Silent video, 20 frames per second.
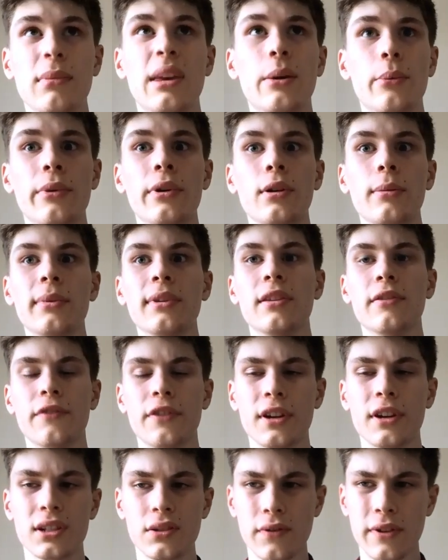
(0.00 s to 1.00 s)
it will be the
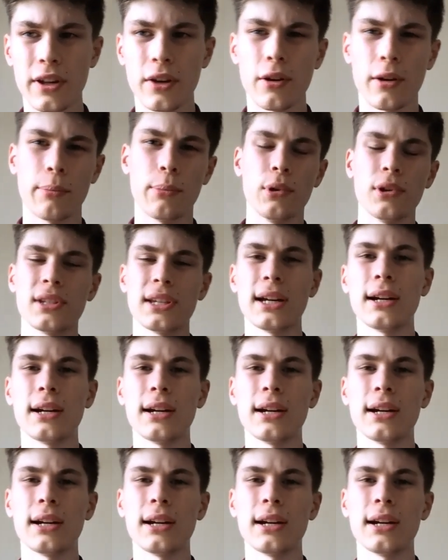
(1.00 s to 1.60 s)
first video I put